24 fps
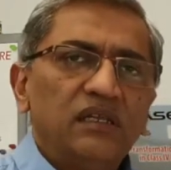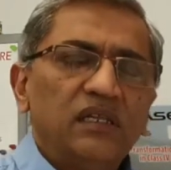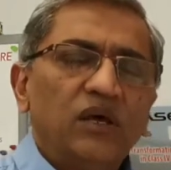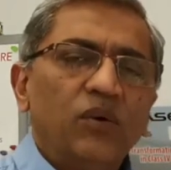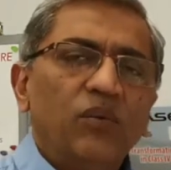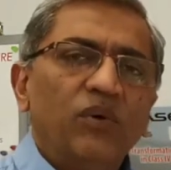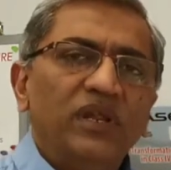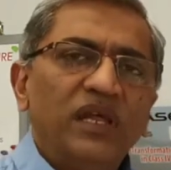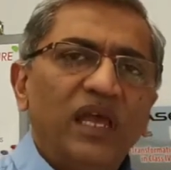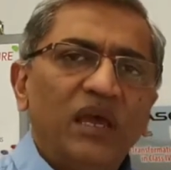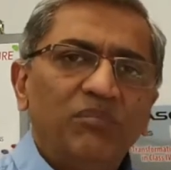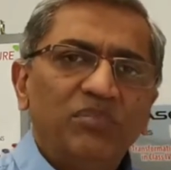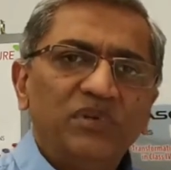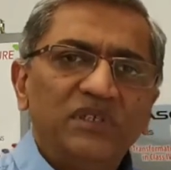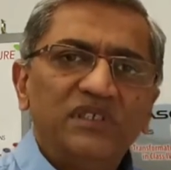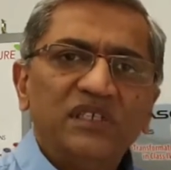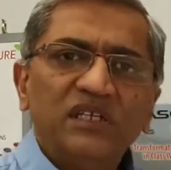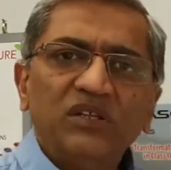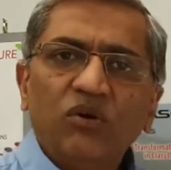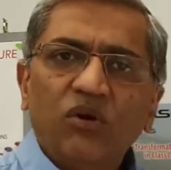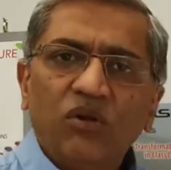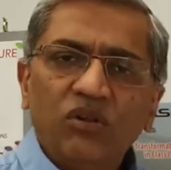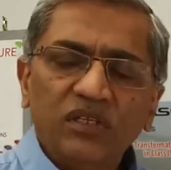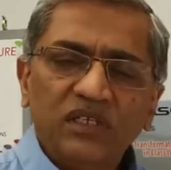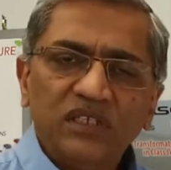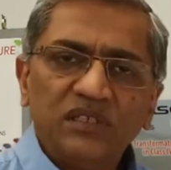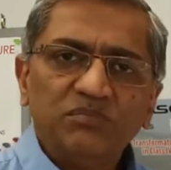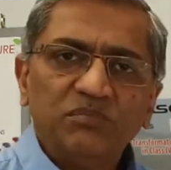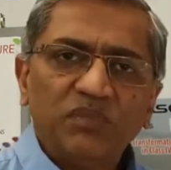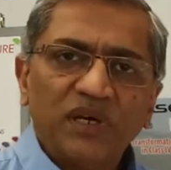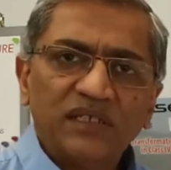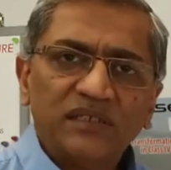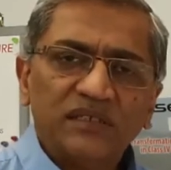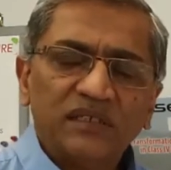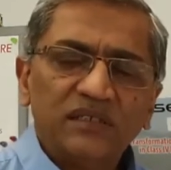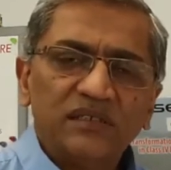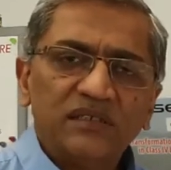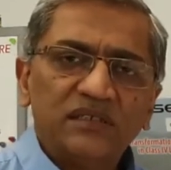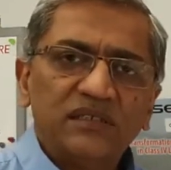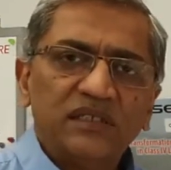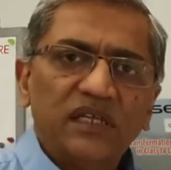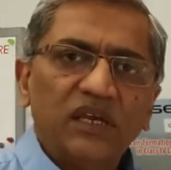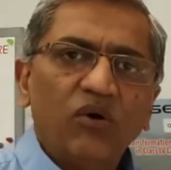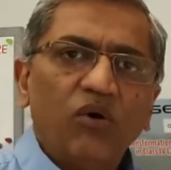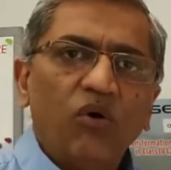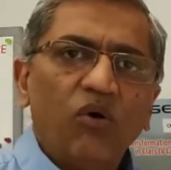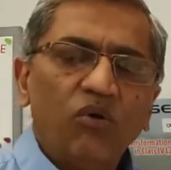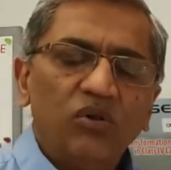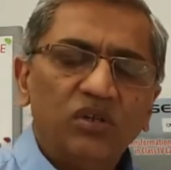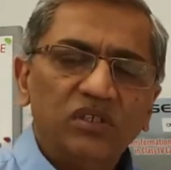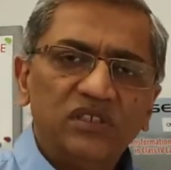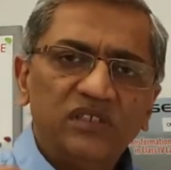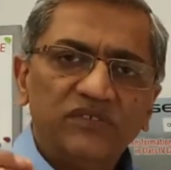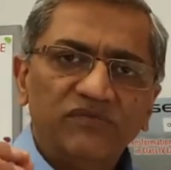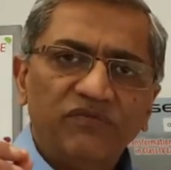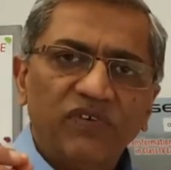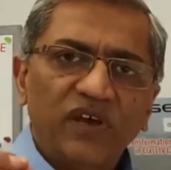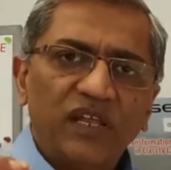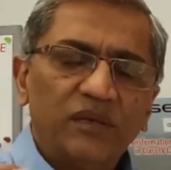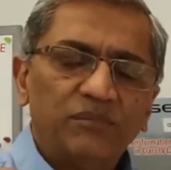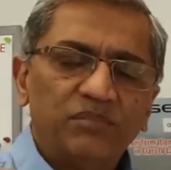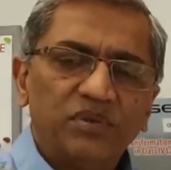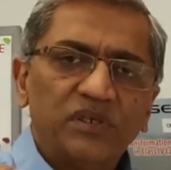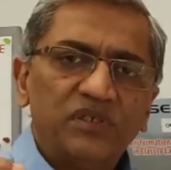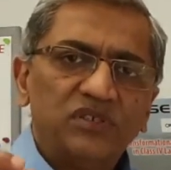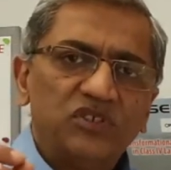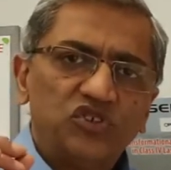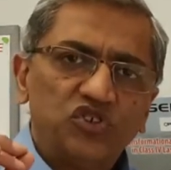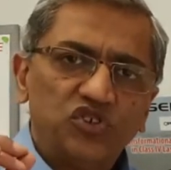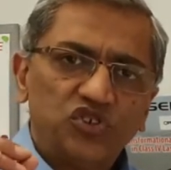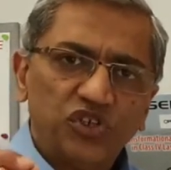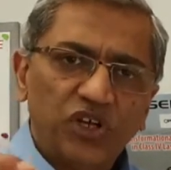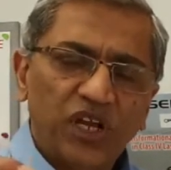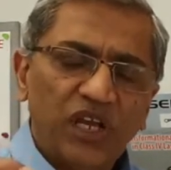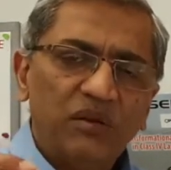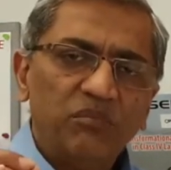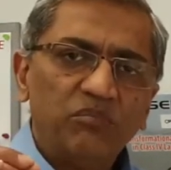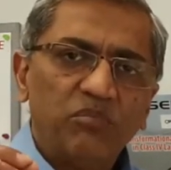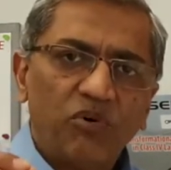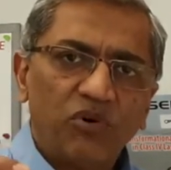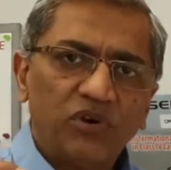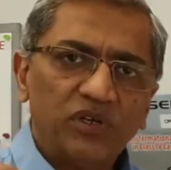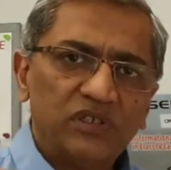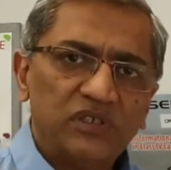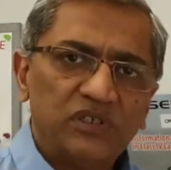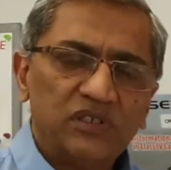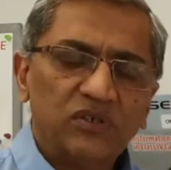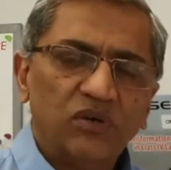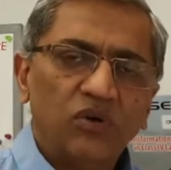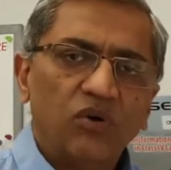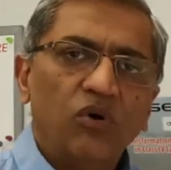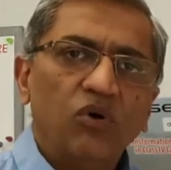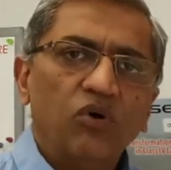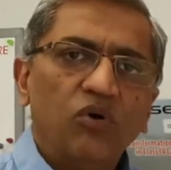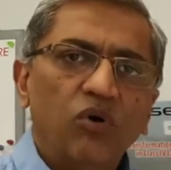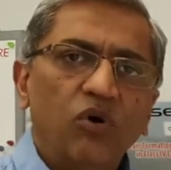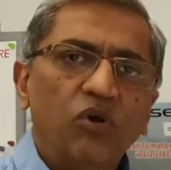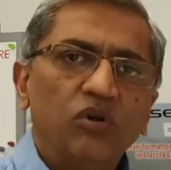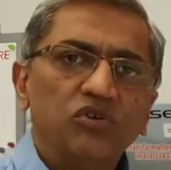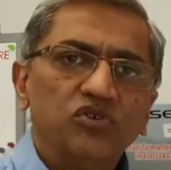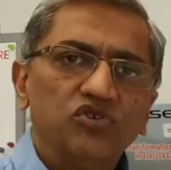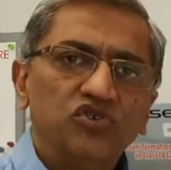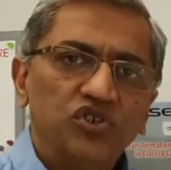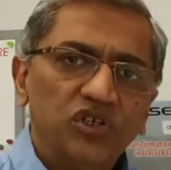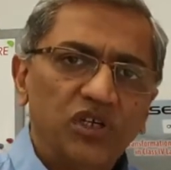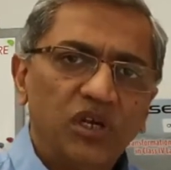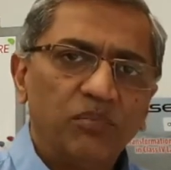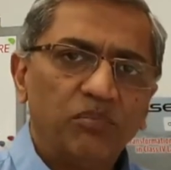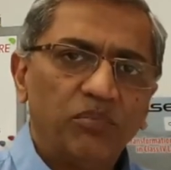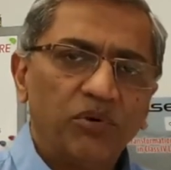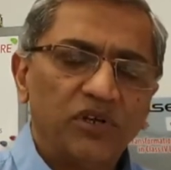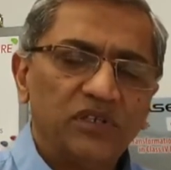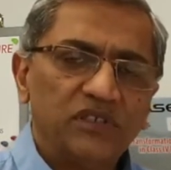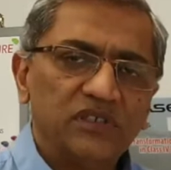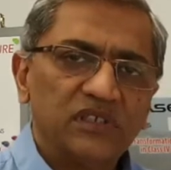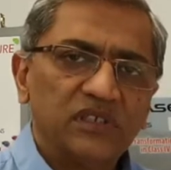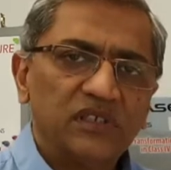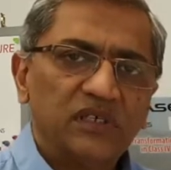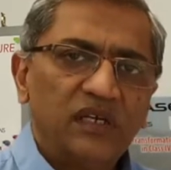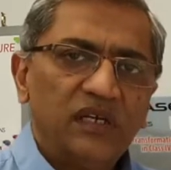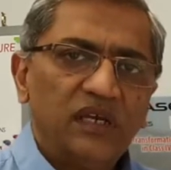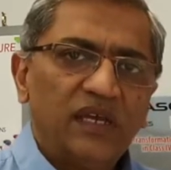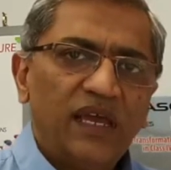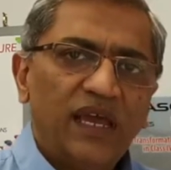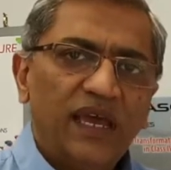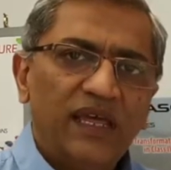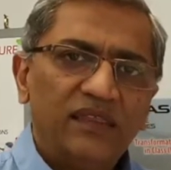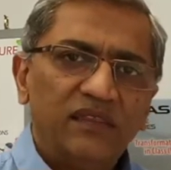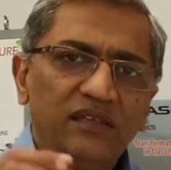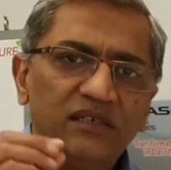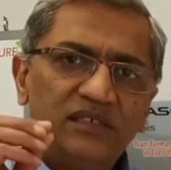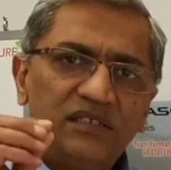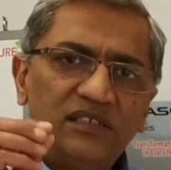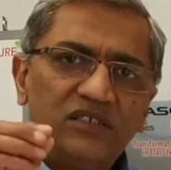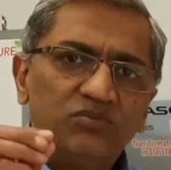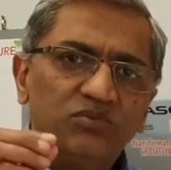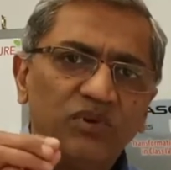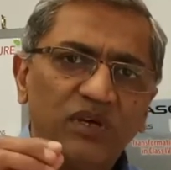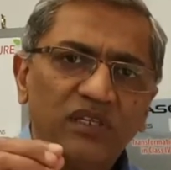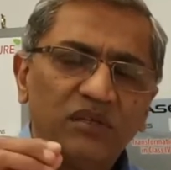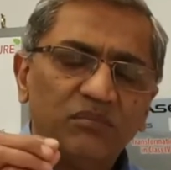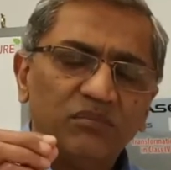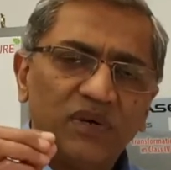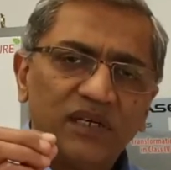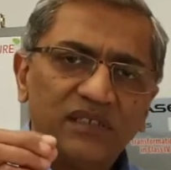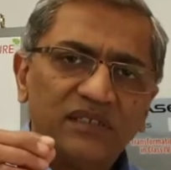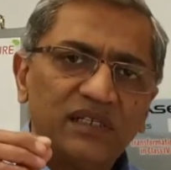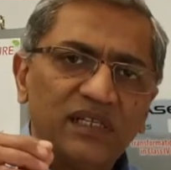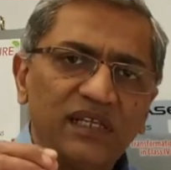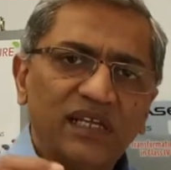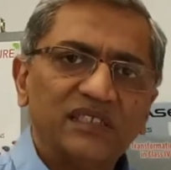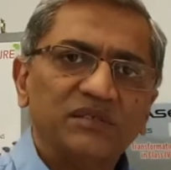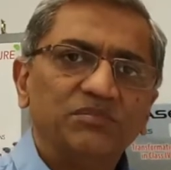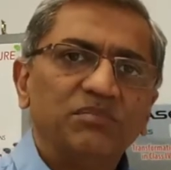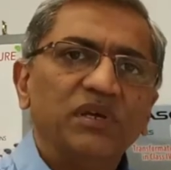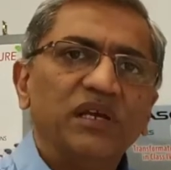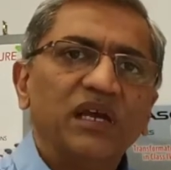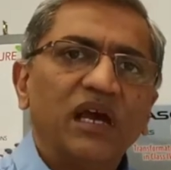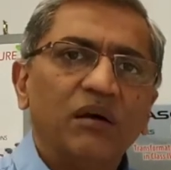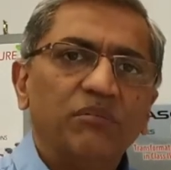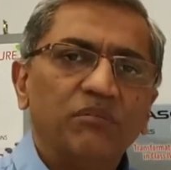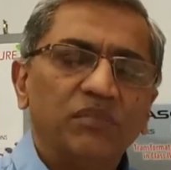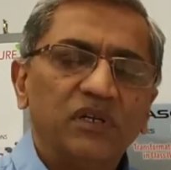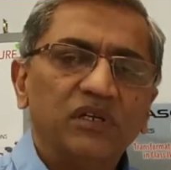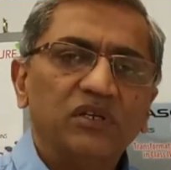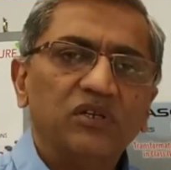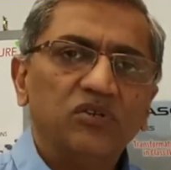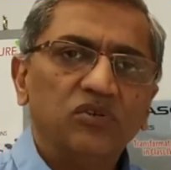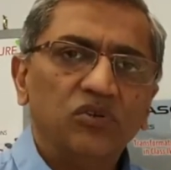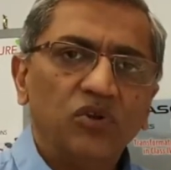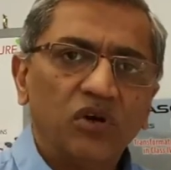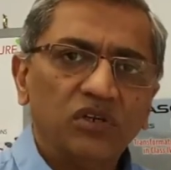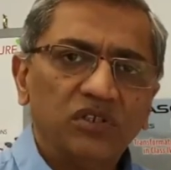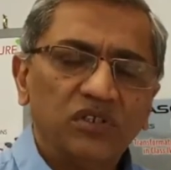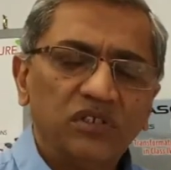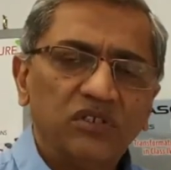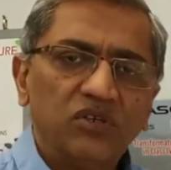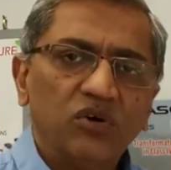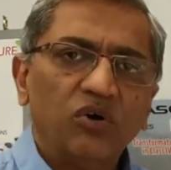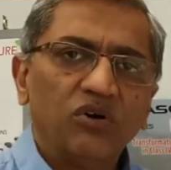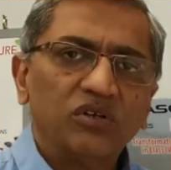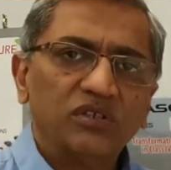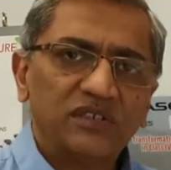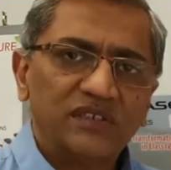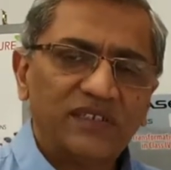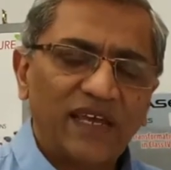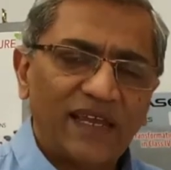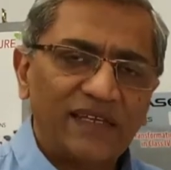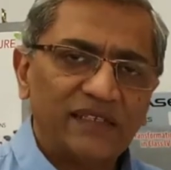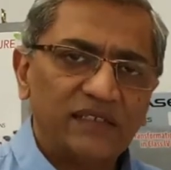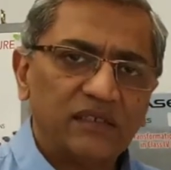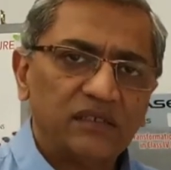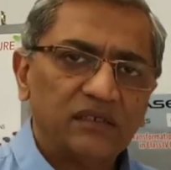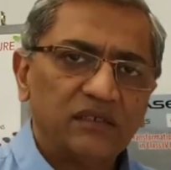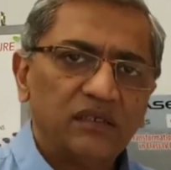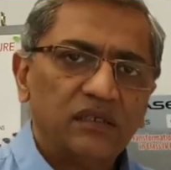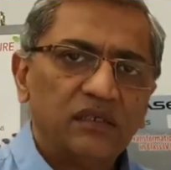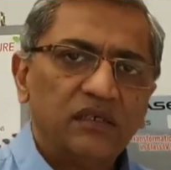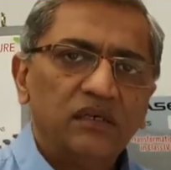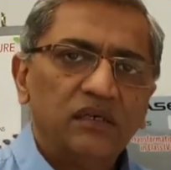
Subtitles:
Now what happens in all these muscles, they all develop strain points or called trigger points. And this is where the muscle has become knotted or tight.